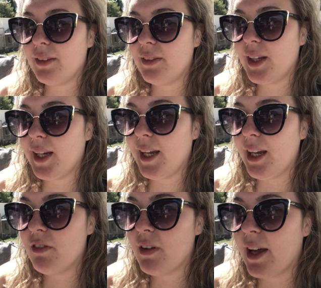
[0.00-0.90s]
the
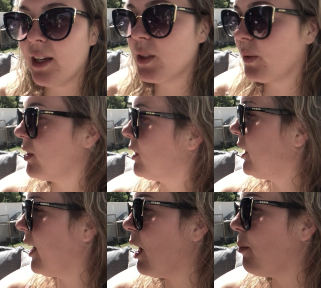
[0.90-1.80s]
evening, so we're just
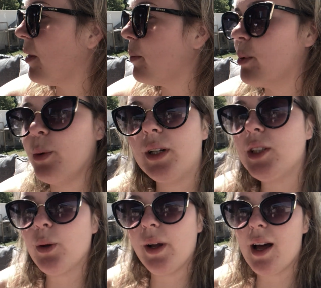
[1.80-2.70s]
chilling out by the pool,
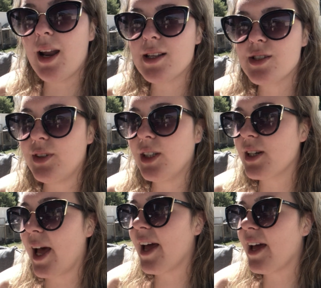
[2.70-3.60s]
enjoying our last full
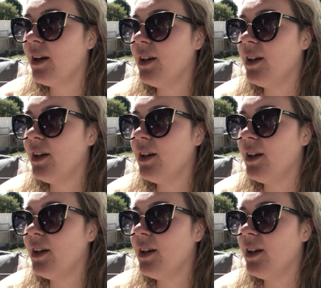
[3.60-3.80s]
day.